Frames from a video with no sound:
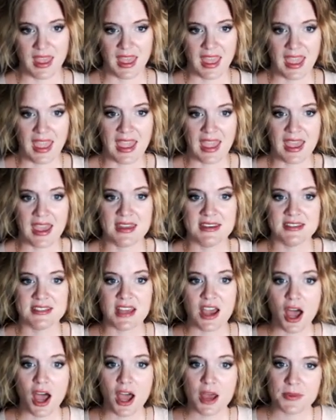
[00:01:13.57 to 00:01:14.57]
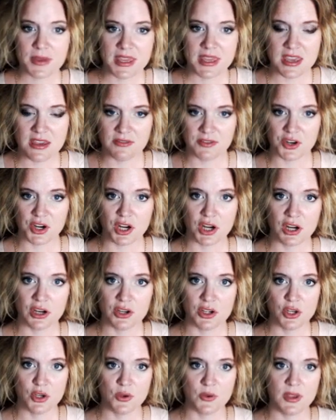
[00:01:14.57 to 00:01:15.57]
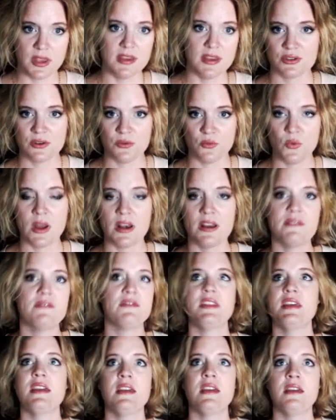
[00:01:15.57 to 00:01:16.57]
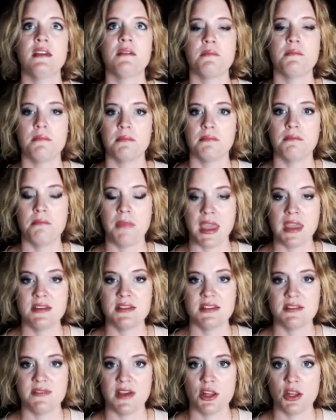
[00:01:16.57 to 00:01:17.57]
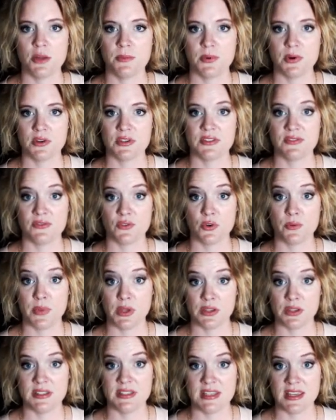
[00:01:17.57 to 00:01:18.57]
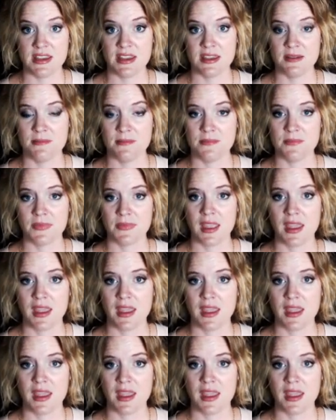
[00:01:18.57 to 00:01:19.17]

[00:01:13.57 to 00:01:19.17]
And Upheaver, who is one of the main developers for Build Team,